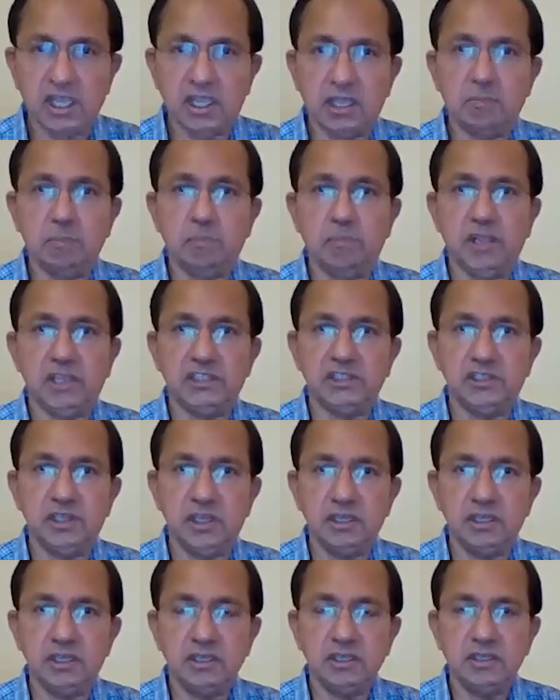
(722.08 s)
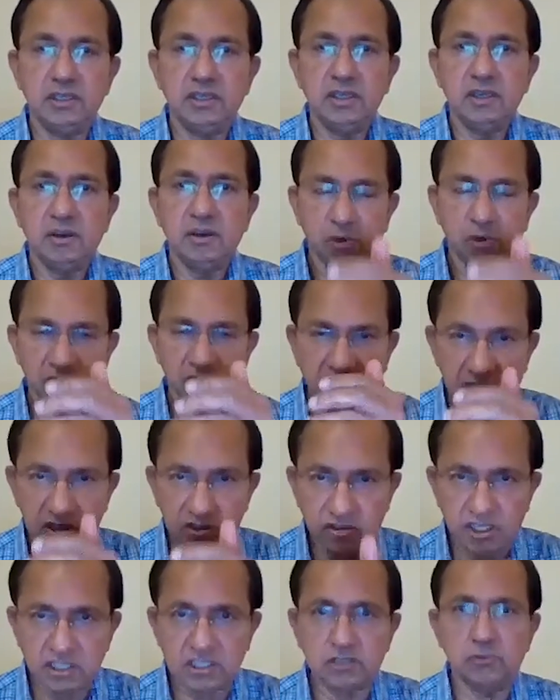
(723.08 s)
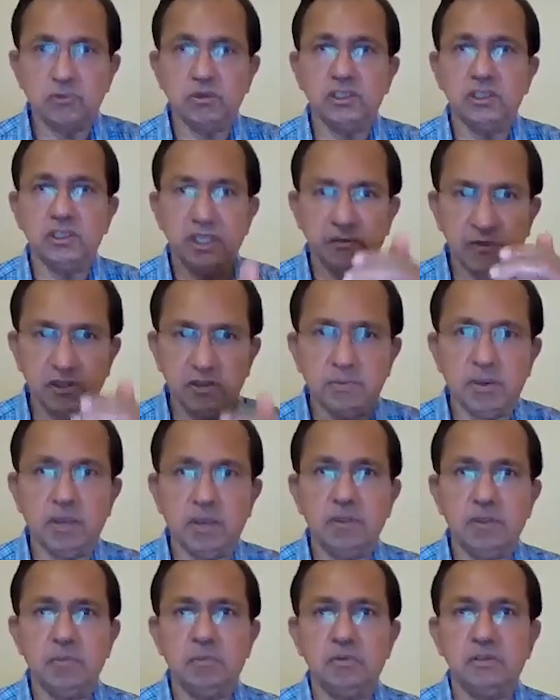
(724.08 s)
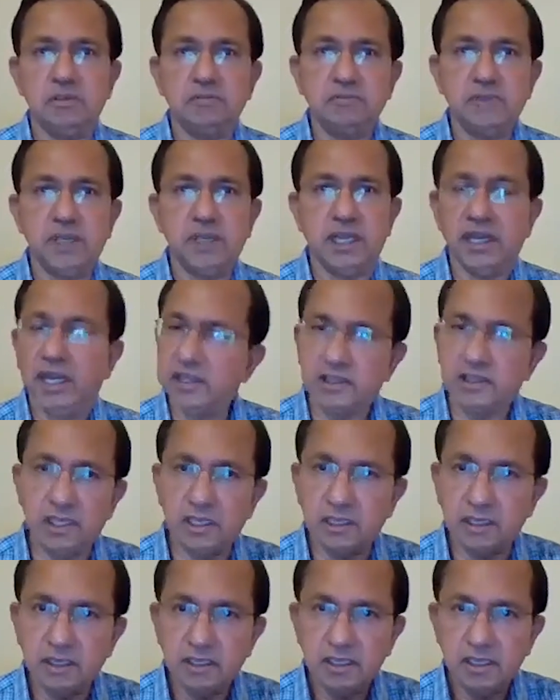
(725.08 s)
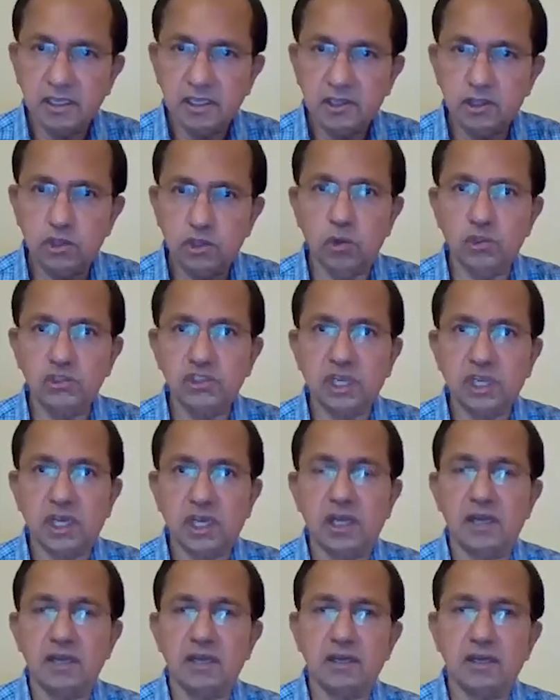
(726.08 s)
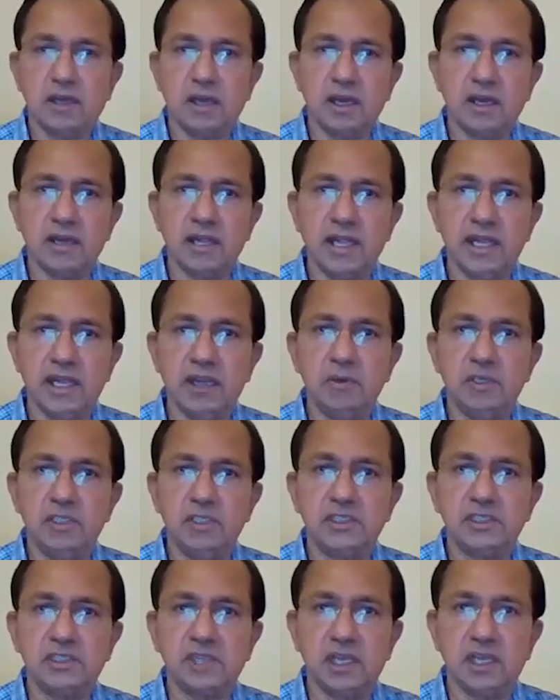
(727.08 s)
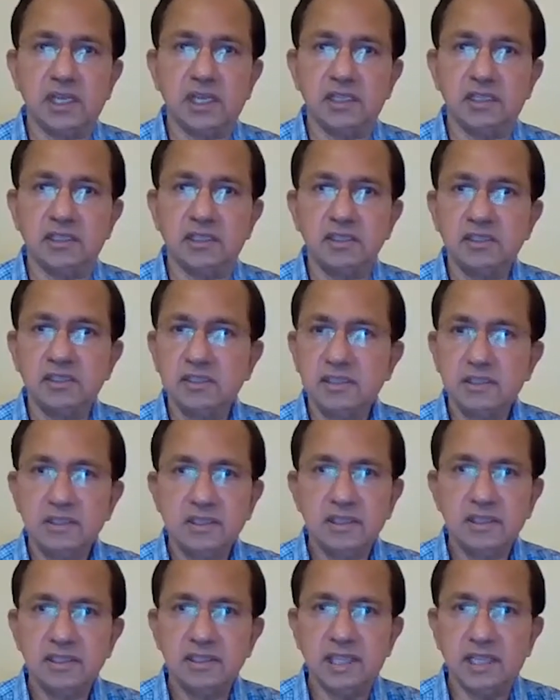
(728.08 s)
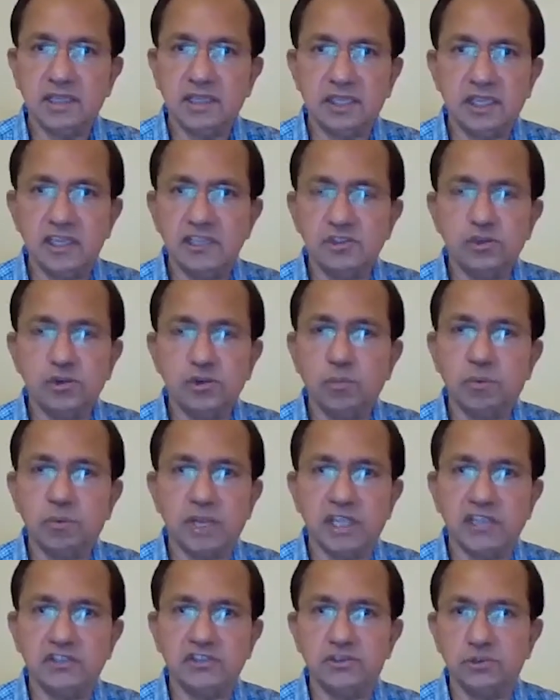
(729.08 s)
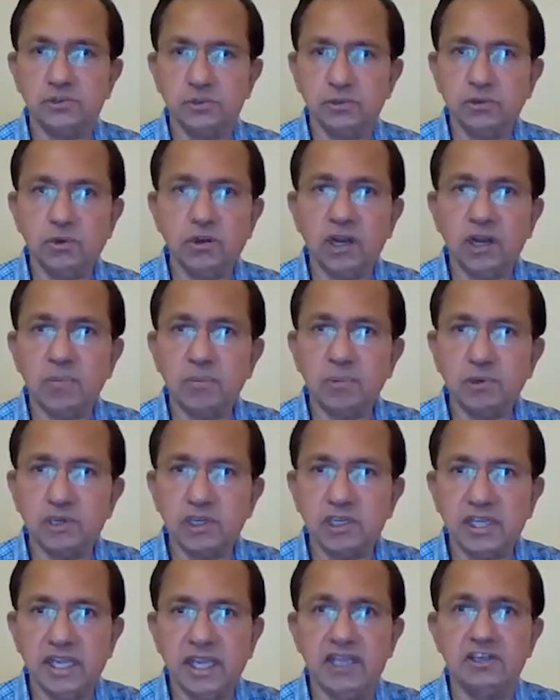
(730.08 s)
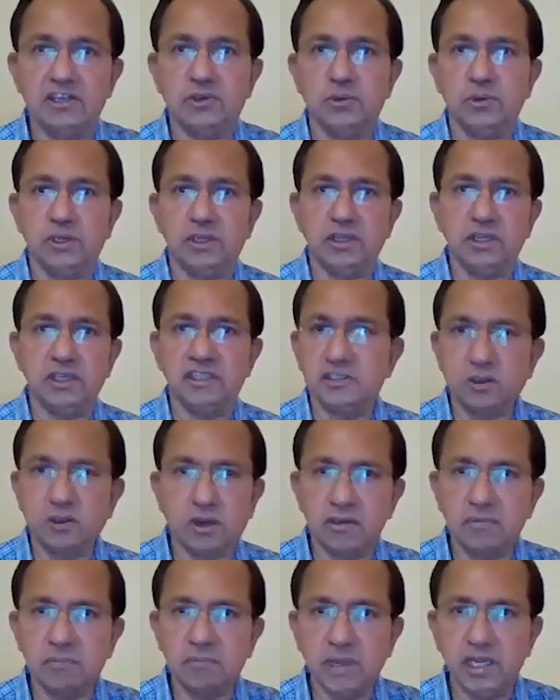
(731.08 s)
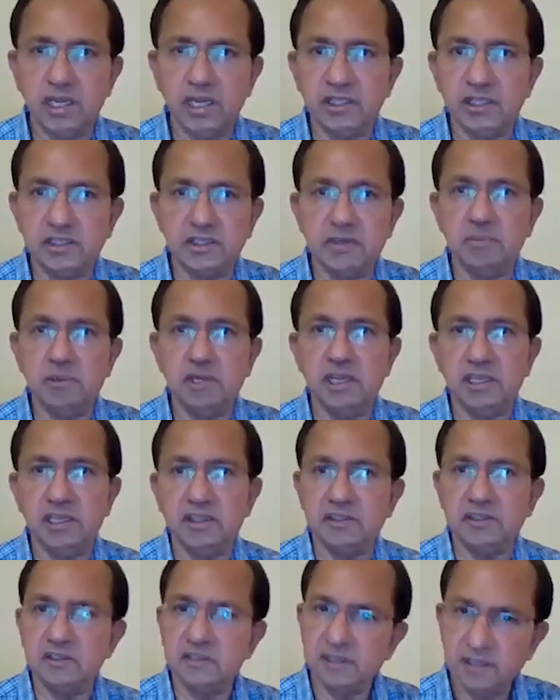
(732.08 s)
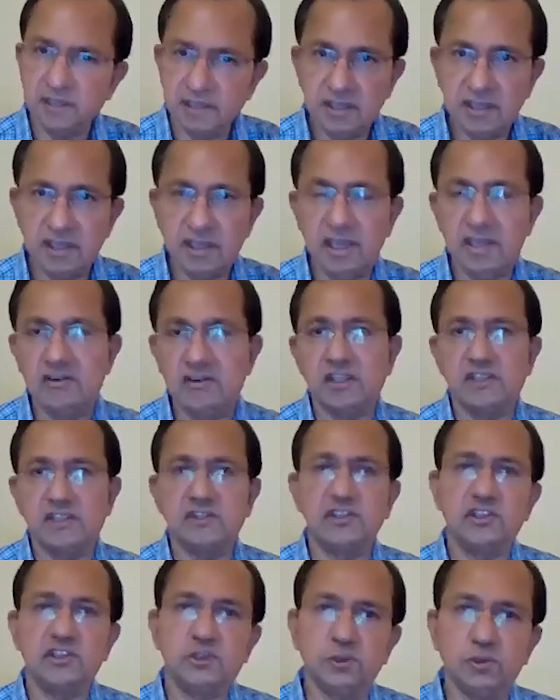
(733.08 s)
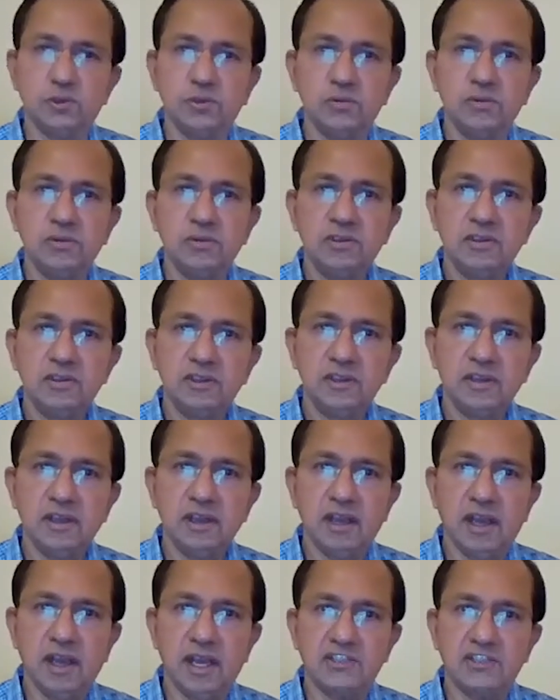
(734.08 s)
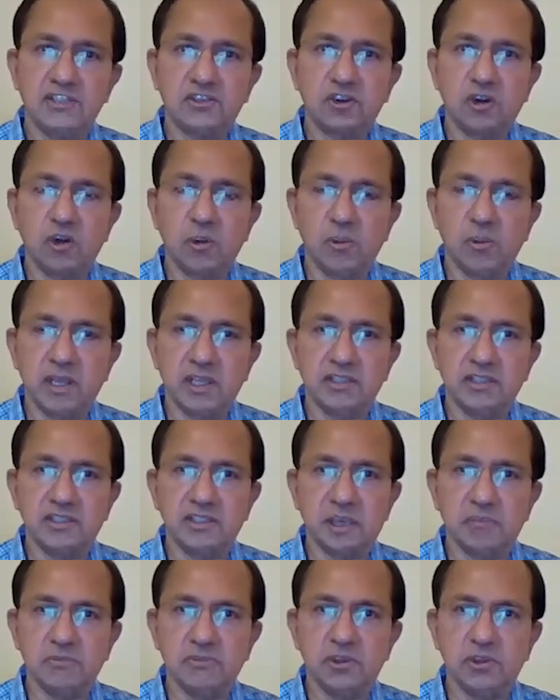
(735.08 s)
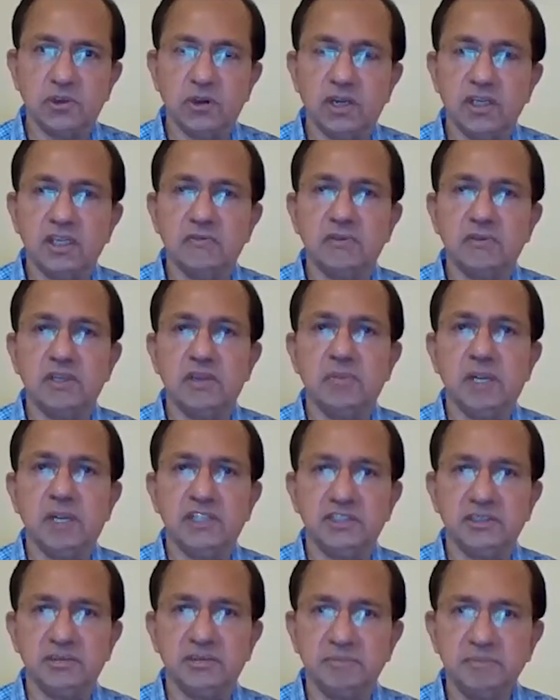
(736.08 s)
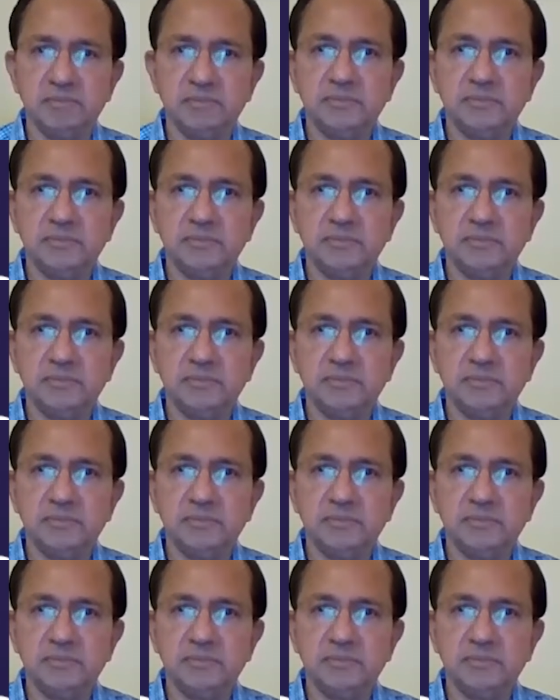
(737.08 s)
I compassionate? Was I trustworthy with my people? And I think those are elements, Anant, that there is no price to. You can't put a tag to it. It's not millions and billions. It runs into astronomical sums you can't even imagine.